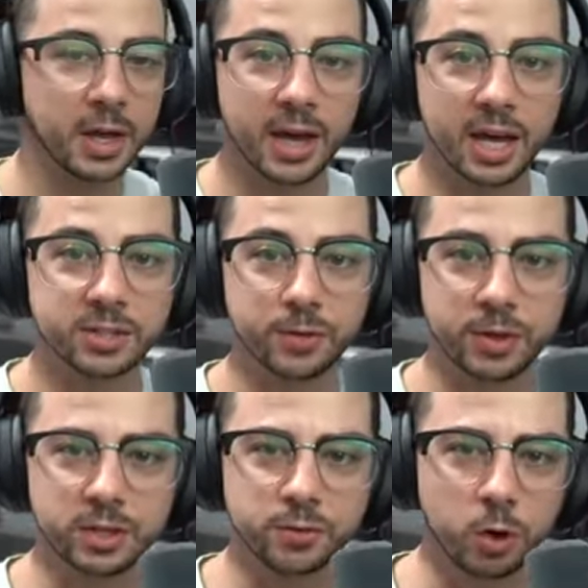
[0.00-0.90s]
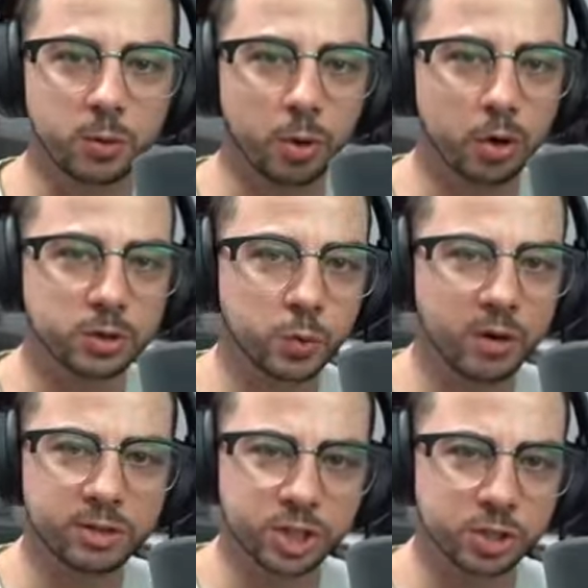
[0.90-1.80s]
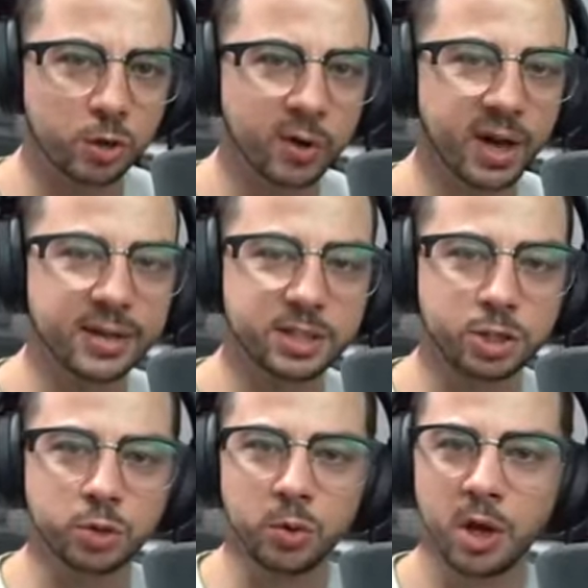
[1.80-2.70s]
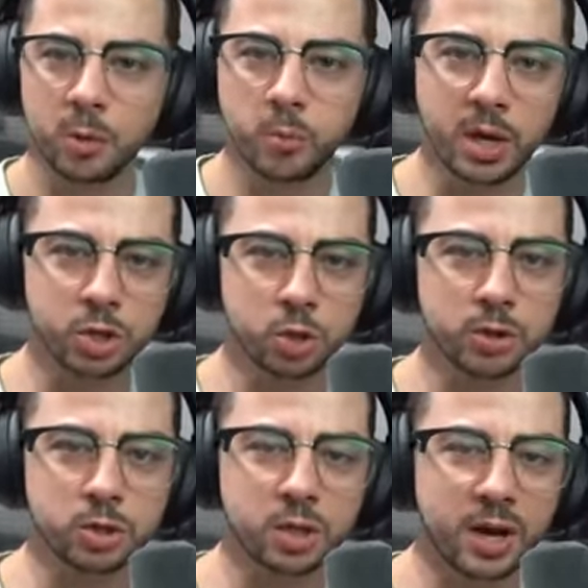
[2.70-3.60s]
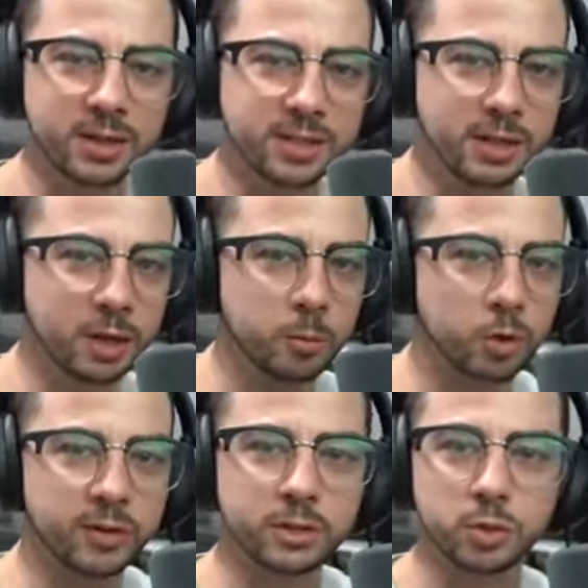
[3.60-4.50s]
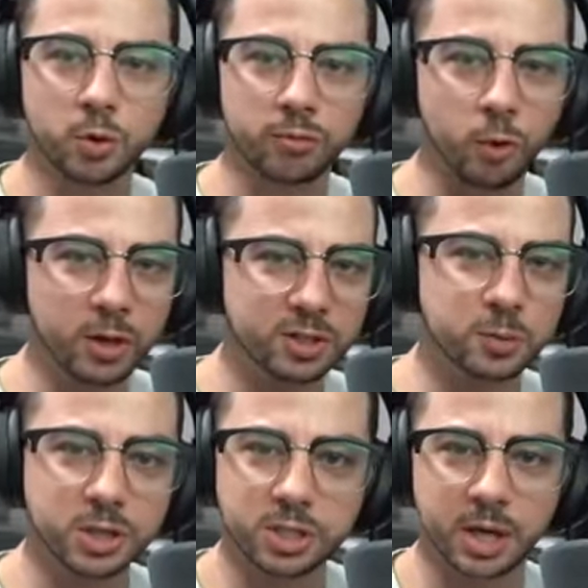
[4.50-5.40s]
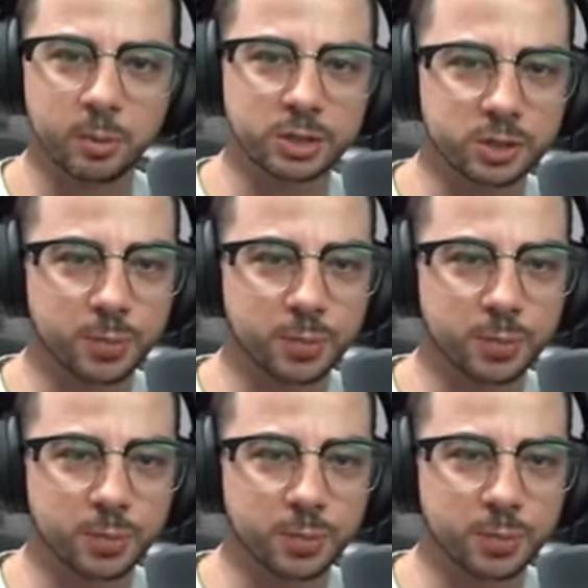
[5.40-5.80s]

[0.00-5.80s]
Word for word: As for this Void Boss, whenever she's throwing ice at you, make sure that you're constantly moving to avoid as much damage as